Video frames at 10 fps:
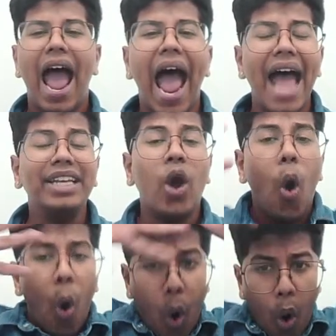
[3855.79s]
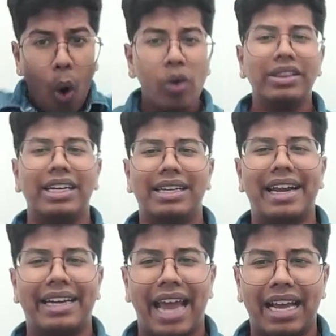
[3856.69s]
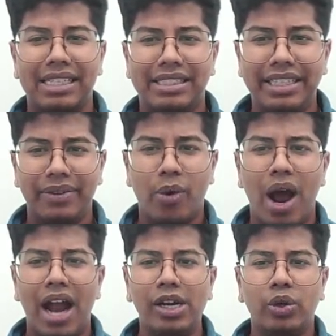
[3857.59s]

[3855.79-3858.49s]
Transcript: And all the rectangles, see 1,